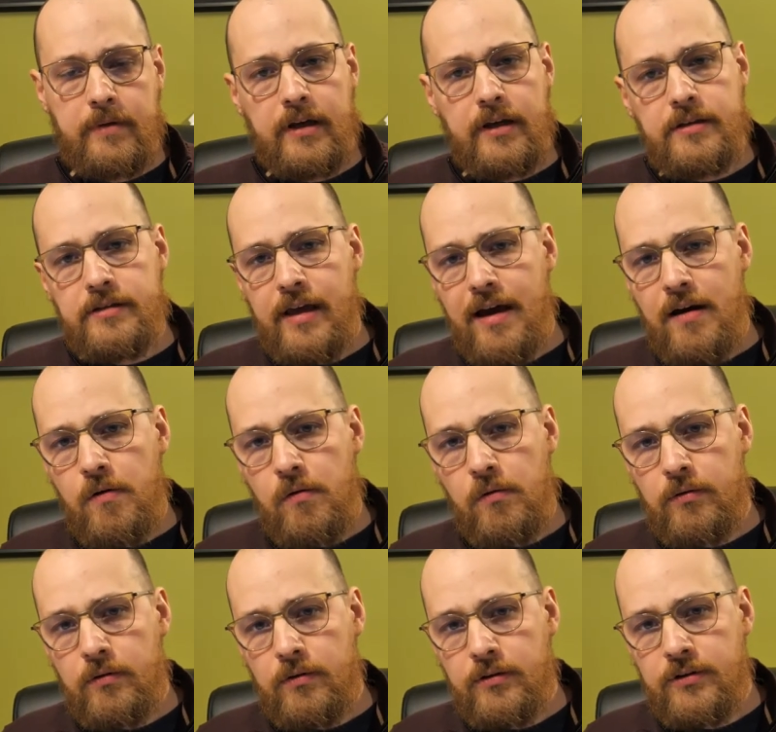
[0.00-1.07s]
is
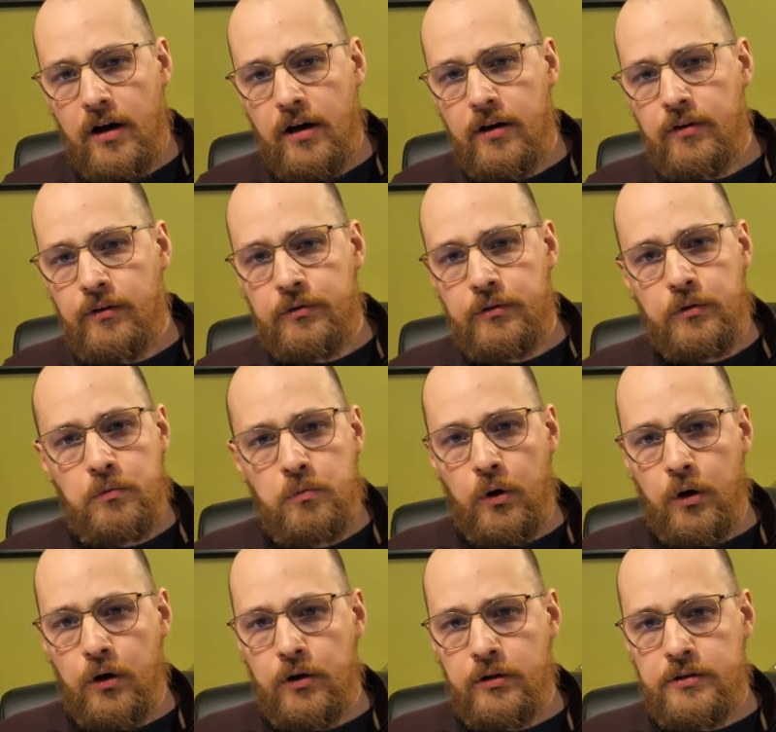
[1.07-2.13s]
that done through
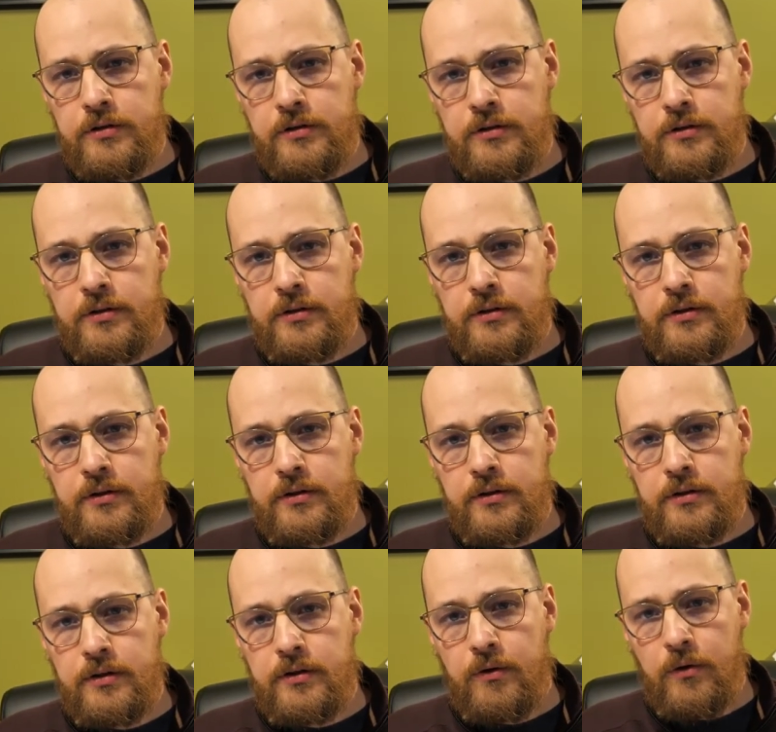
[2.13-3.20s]
words
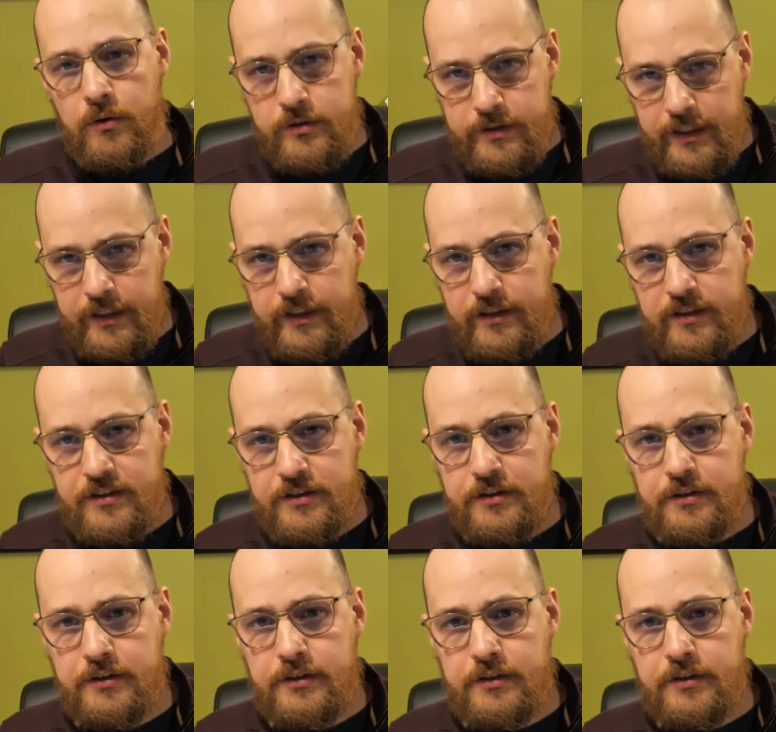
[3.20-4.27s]
or deeds?